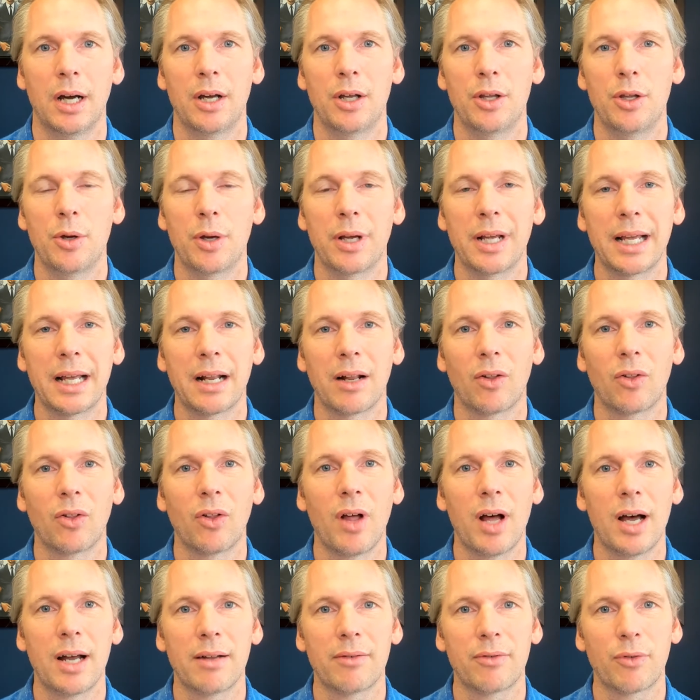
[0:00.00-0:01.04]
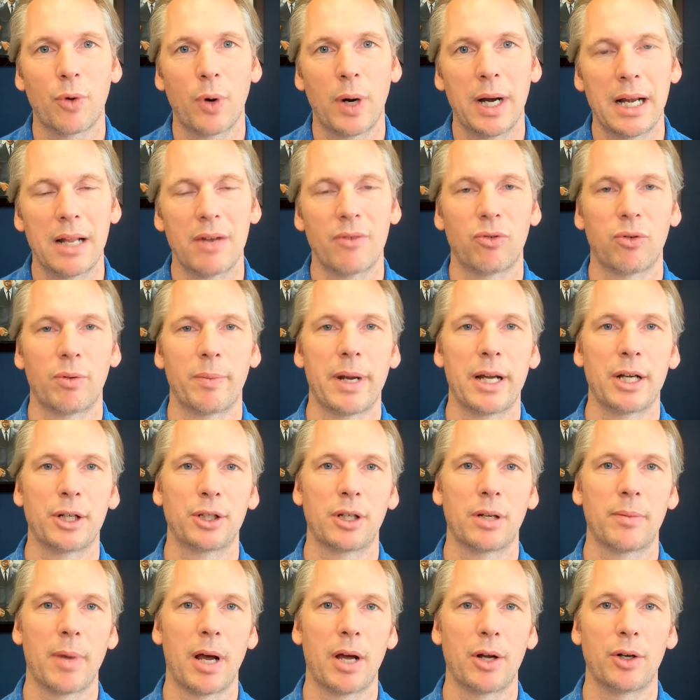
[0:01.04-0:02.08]
You can get a lot of great
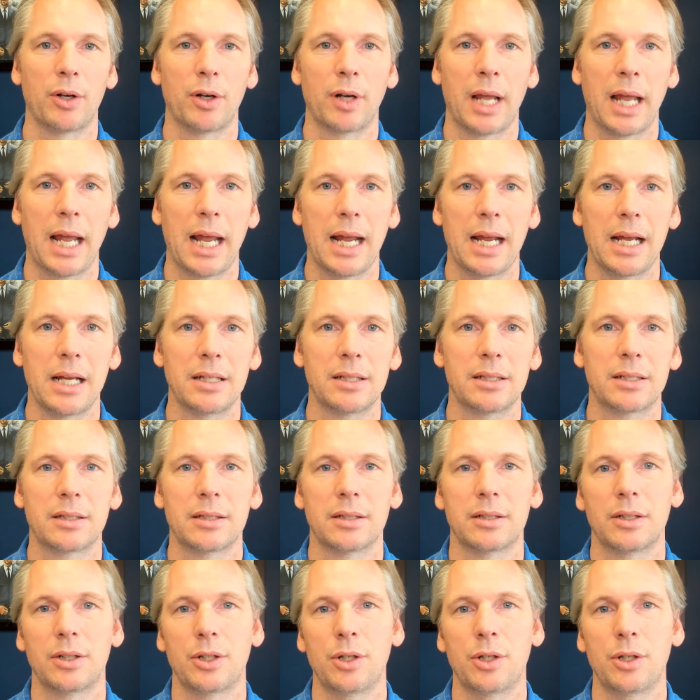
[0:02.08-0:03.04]
information about your case.